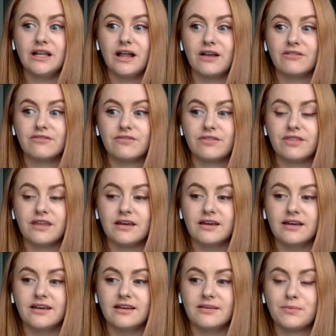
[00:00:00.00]
a lot of
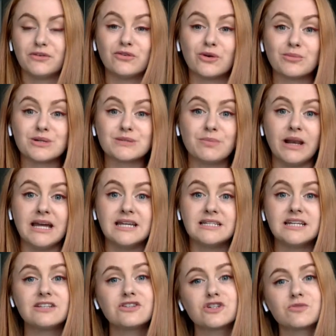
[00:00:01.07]
the performers
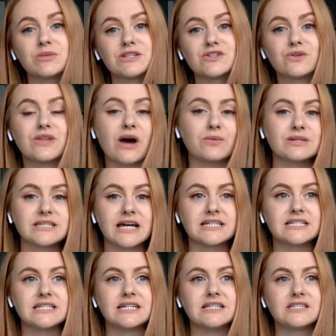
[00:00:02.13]
played instruments, so that was
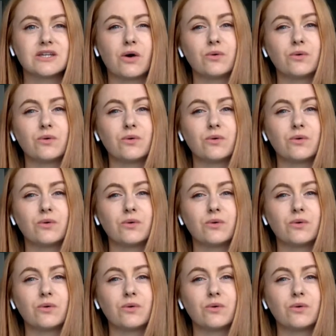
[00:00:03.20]
added in.